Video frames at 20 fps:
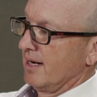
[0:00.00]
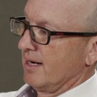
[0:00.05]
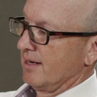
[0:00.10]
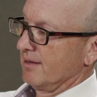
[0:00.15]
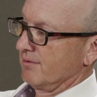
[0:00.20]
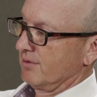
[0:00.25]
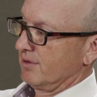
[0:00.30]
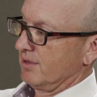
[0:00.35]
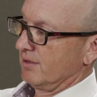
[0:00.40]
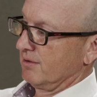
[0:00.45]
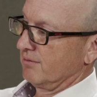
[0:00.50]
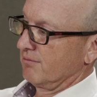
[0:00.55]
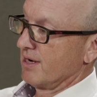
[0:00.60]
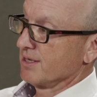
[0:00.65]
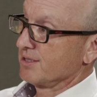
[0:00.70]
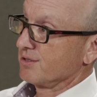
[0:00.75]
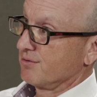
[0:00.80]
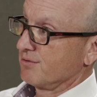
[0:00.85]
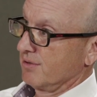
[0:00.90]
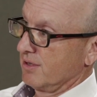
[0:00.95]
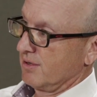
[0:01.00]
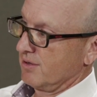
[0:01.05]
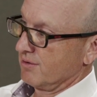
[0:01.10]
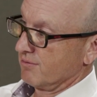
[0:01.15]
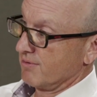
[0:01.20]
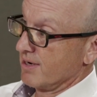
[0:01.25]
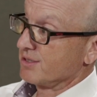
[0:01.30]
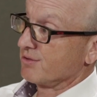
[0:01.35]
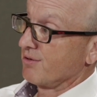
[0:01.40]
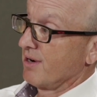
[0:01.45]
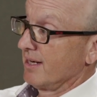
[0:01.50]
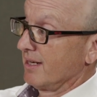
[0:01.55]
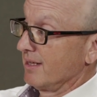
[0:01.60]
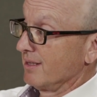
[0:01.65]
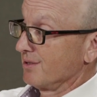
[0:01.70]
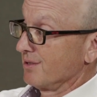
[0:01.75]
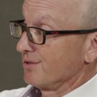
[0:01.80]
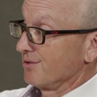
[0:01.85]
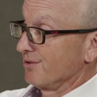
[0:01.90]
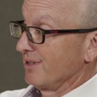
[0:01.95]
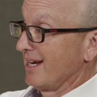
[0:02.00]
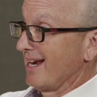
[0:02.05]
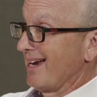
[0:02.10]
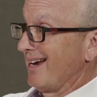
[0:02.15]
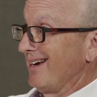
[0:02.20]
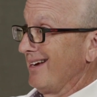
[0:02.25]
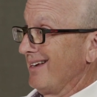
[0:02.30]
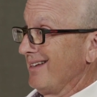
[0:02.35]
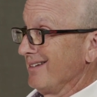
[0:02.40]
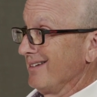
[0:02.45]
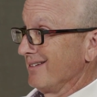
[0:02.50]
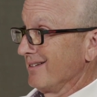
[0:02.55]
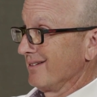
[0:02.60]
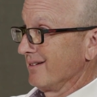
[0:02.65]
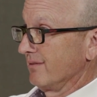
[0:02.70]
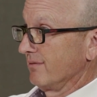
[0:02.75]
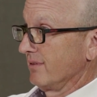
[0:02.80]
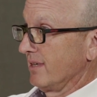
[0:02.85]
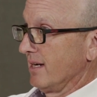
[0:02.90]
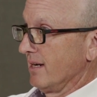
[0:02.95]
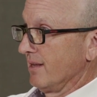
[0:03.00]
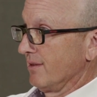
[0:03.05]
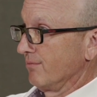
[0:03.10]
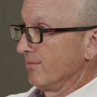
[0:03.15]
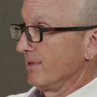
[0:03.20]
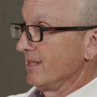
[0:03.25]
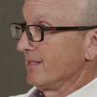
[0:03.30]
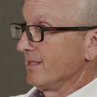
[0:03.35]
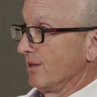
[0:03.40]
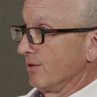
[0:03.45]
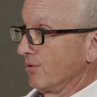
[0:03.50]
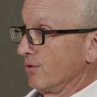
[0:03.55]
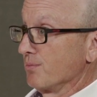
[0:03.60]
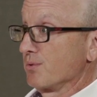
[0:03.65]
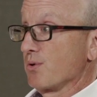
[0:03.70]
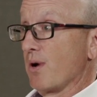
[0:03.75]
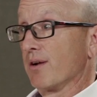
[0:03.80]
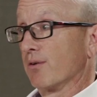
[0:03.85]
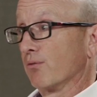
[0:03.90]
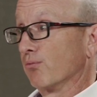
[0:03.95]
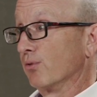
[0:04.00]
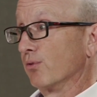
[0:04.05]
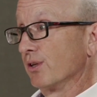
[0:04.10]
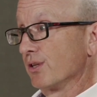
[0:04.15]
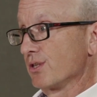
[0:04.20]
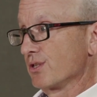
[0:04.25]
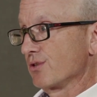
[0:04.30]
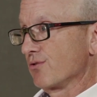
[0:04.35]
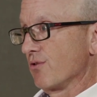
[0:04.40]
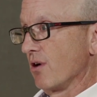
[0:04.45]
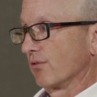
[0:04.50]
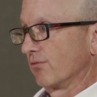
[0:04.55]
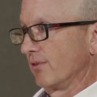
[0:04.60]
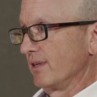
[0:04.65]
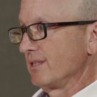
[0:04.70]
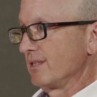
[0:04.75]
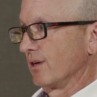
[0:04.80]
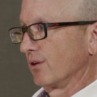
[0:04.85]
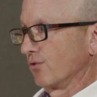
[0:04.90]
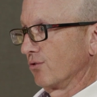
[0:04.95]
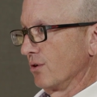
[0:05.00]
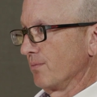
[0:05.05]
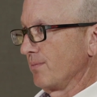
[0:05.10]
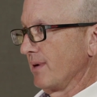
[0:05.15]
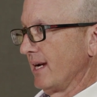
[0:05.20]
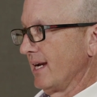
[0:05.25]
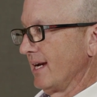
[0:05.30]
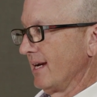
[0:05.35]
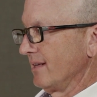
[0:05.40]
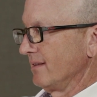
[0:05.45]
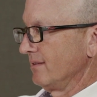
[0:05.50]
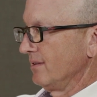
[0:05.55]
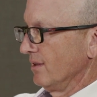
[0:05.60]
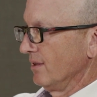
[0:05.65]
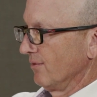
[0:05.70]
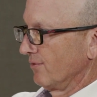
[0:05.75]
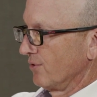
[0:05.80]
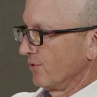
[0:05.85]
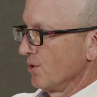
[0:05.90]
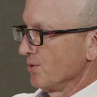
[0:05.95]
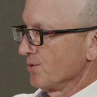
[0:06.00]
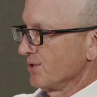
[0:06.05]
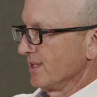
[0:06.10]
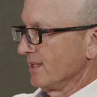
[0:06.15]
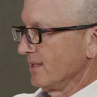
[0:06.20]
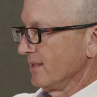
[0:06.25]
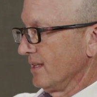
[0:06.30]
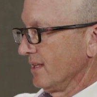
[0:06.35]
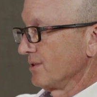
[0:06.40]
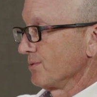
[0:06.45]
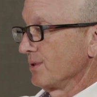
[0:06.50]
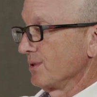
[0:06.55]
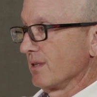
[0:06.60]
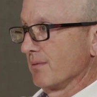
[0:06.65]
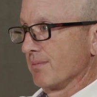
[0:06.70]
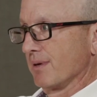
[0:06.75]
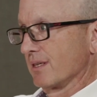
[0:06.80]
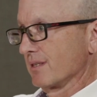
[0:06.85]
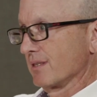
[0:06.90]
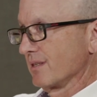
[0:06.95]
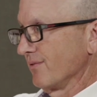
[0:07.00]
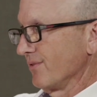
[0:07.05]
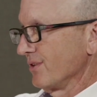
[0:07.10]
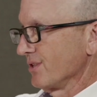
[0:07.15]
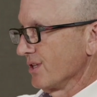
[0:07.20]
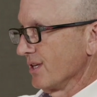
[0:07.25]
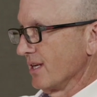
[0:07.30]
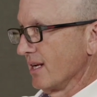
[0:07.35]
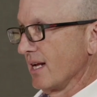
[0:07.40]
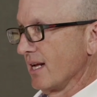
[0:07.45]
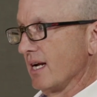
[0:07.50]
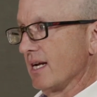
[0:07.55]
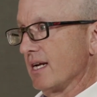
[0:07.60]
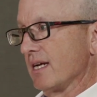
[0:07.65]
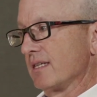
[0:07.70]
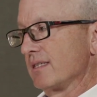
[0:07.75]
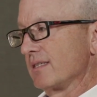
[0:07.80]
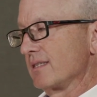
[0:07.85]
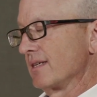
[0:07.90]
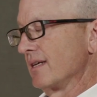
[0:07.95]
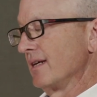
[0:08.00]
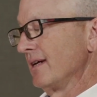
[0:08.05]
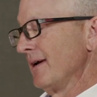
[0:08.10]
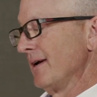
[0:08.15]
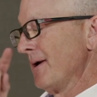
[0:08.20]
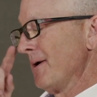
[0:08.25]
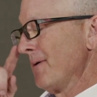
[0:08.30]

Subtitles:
the restaurant industry and the retail group. So I had a really strong retail group. I had, frozen. This was the biggest division at Heinz.